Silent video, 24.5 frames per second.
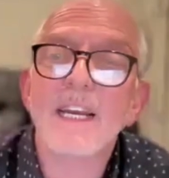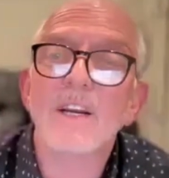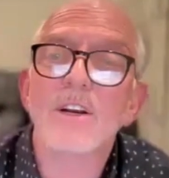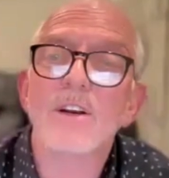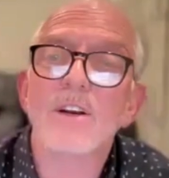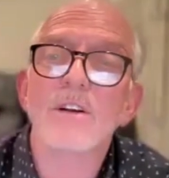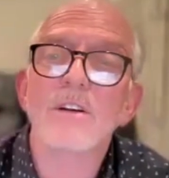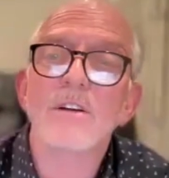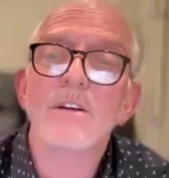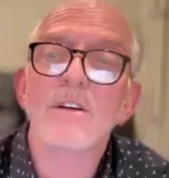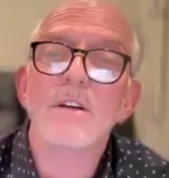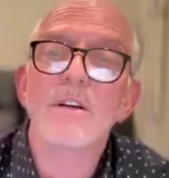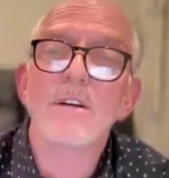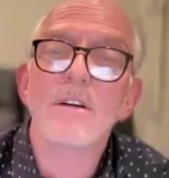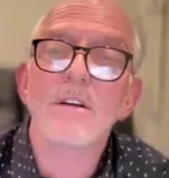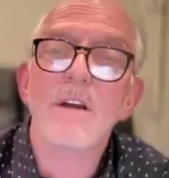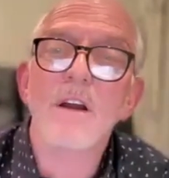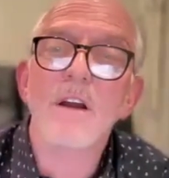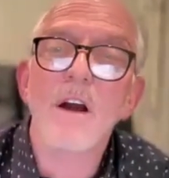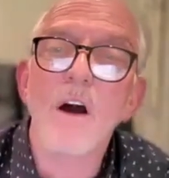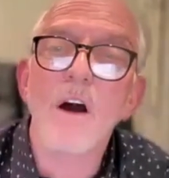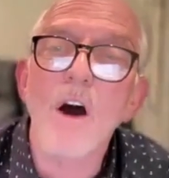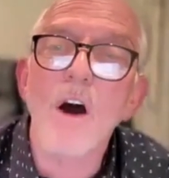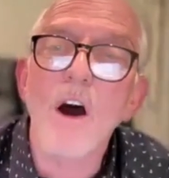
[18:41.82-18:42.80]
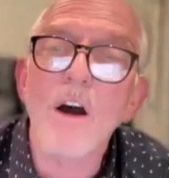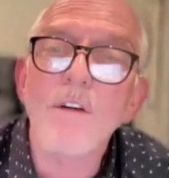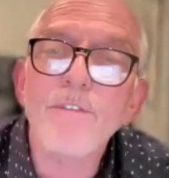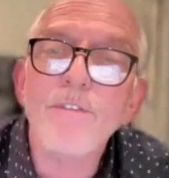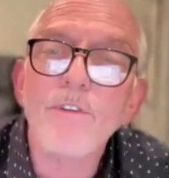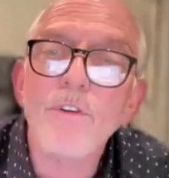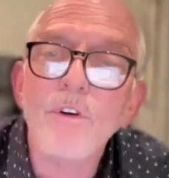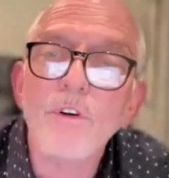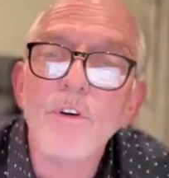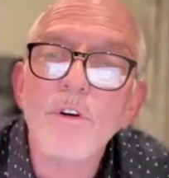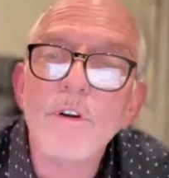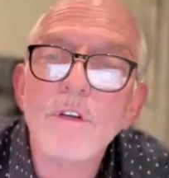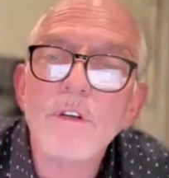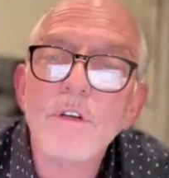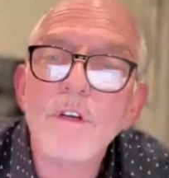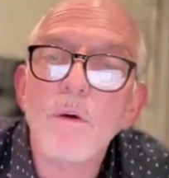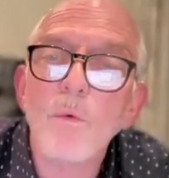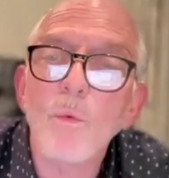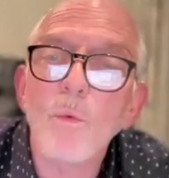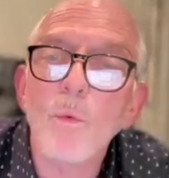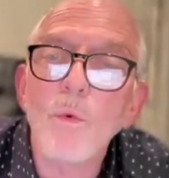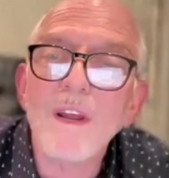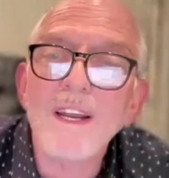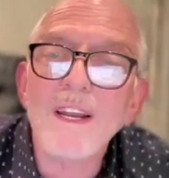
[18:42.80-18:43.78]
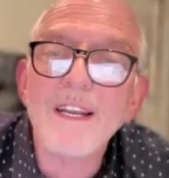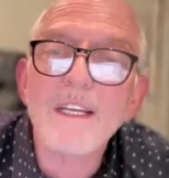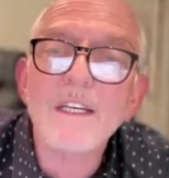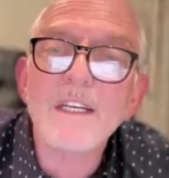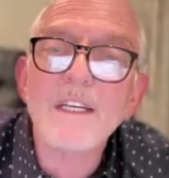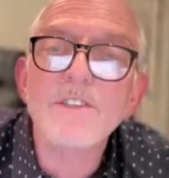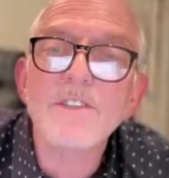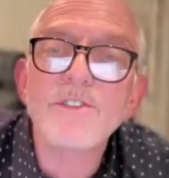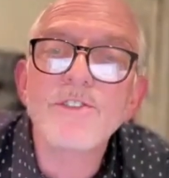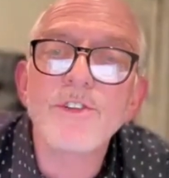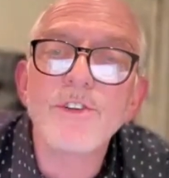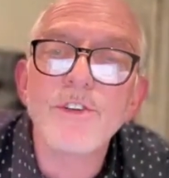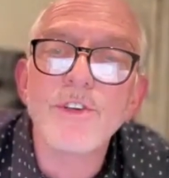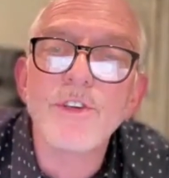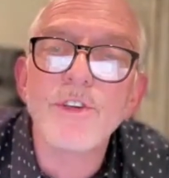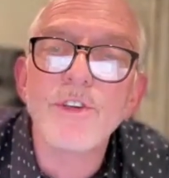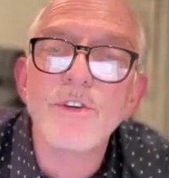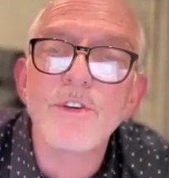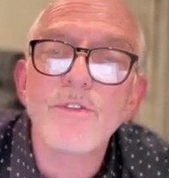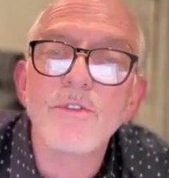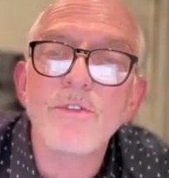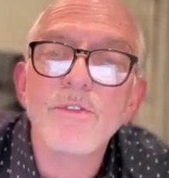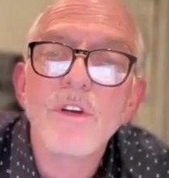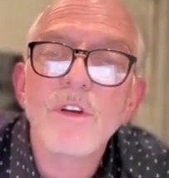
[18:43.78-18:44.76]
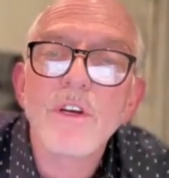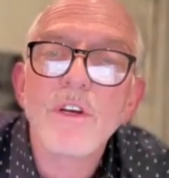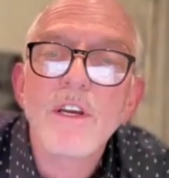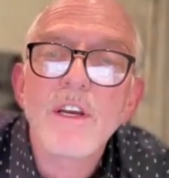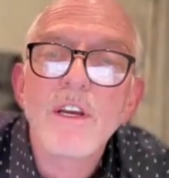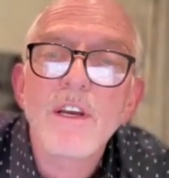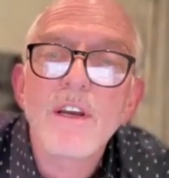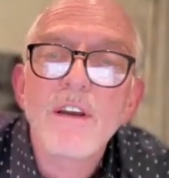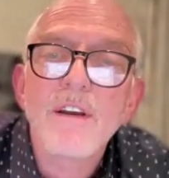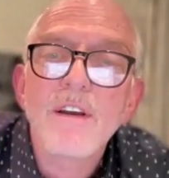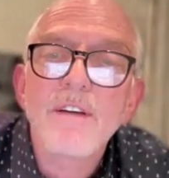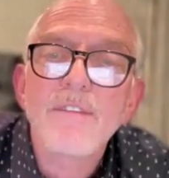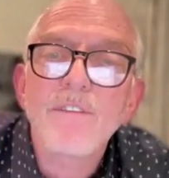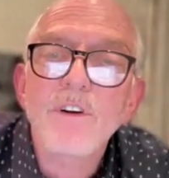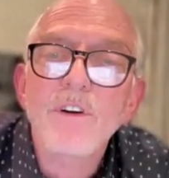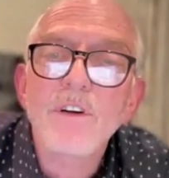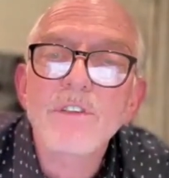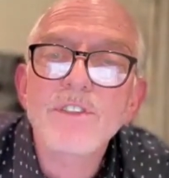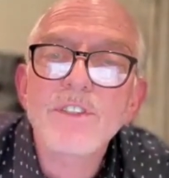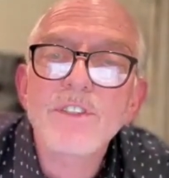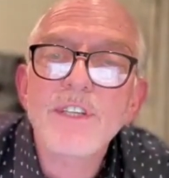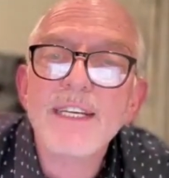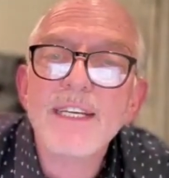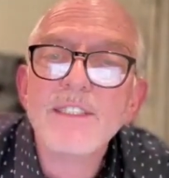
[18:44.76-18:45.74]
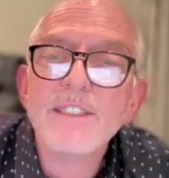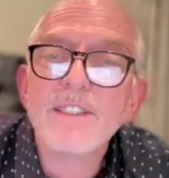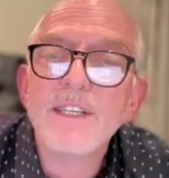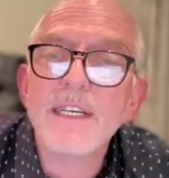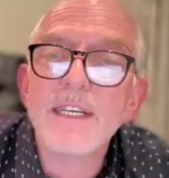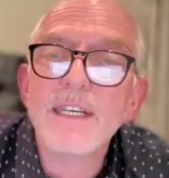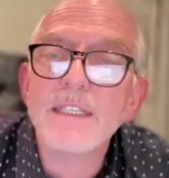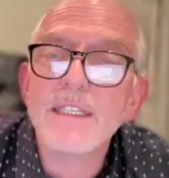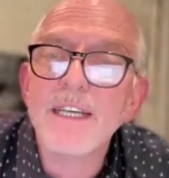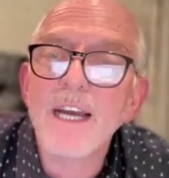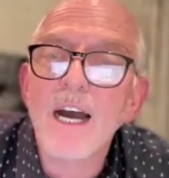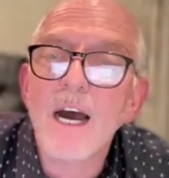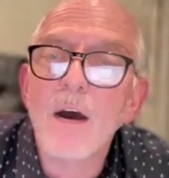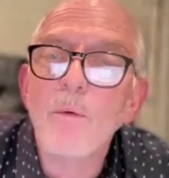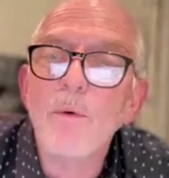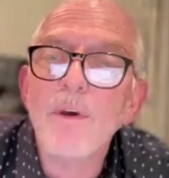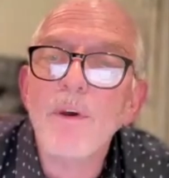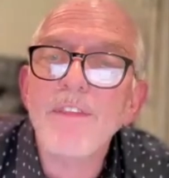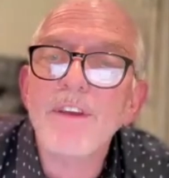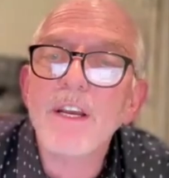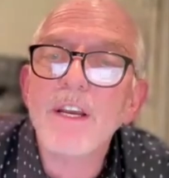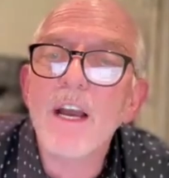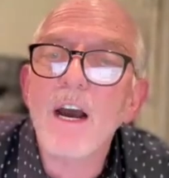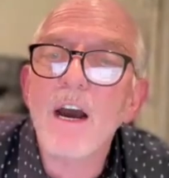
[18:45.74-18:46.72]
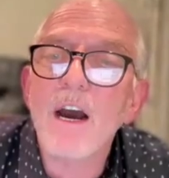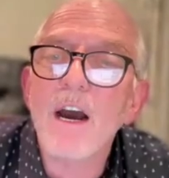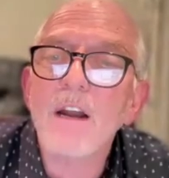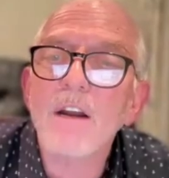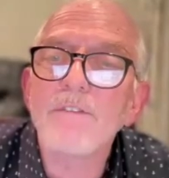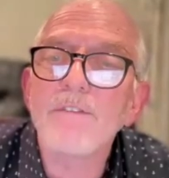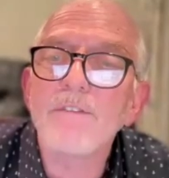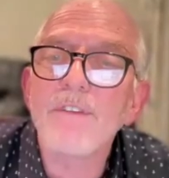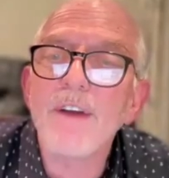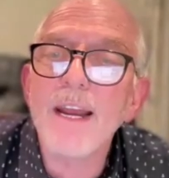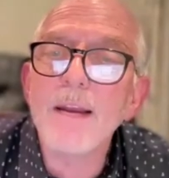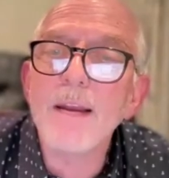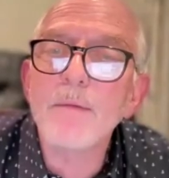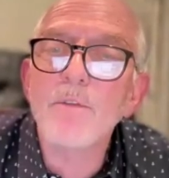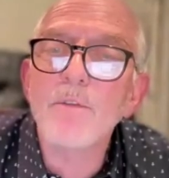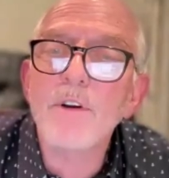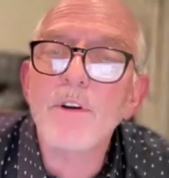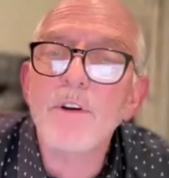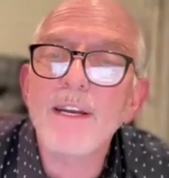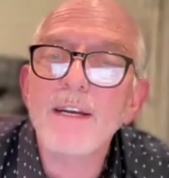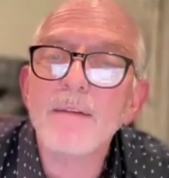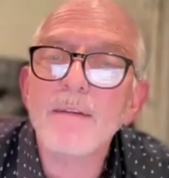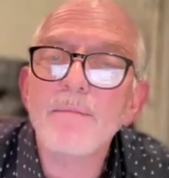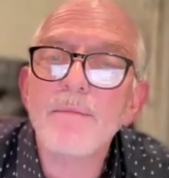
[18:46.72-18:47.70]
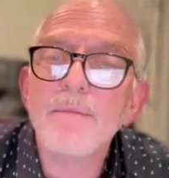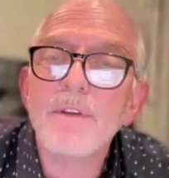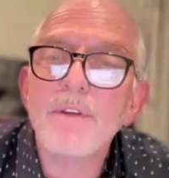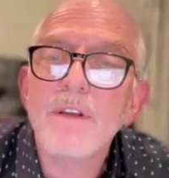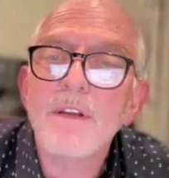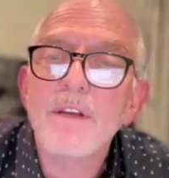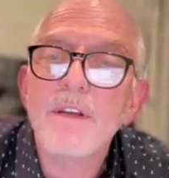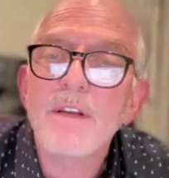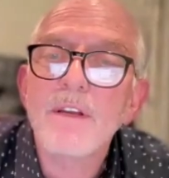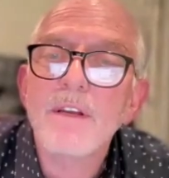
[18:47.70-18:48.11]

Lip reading: here offer willingly to you. Verse 18, Yahweh, the God of Abraham,